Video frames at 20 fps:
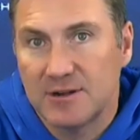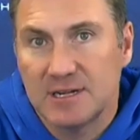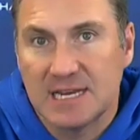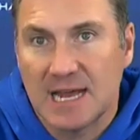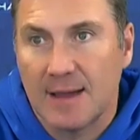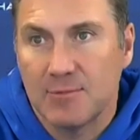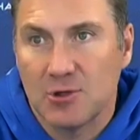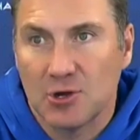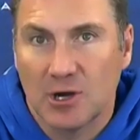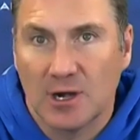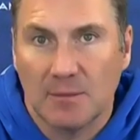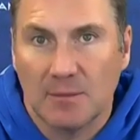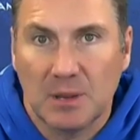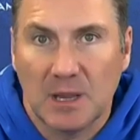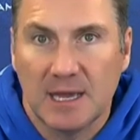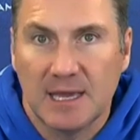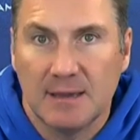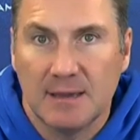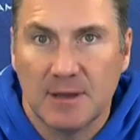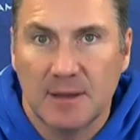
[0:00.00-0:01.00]
time you're going to
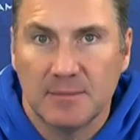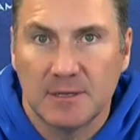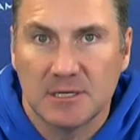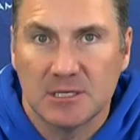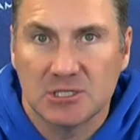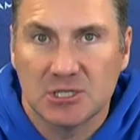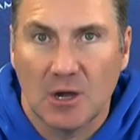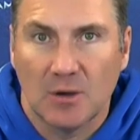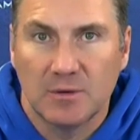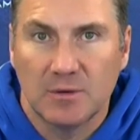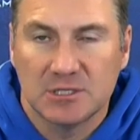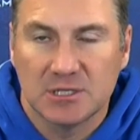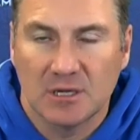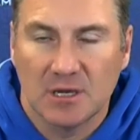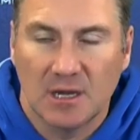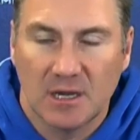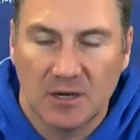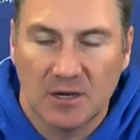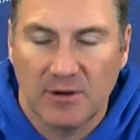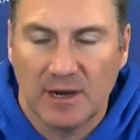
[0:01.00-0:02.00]
play them, it's always
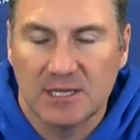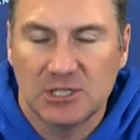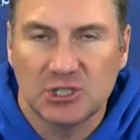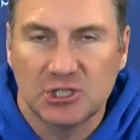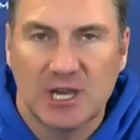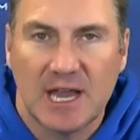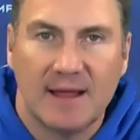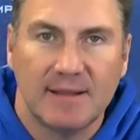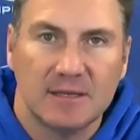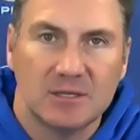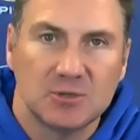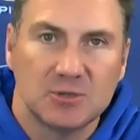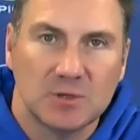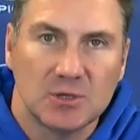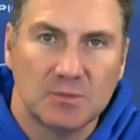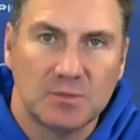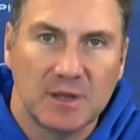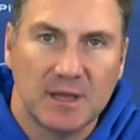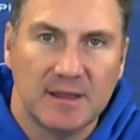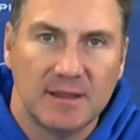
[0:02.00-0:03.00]
a great challenge when
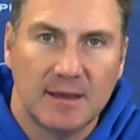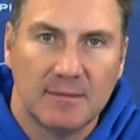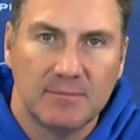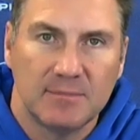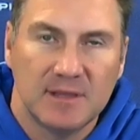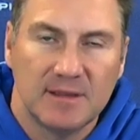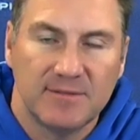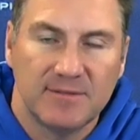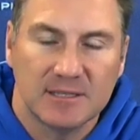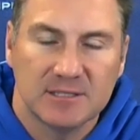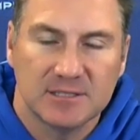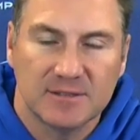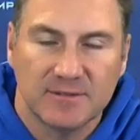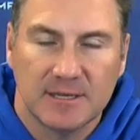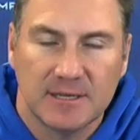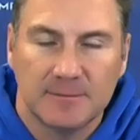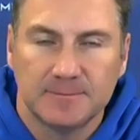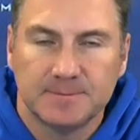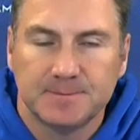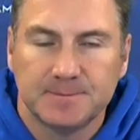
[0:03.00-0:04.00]
you play them
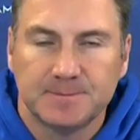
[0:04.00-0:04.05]
defensively.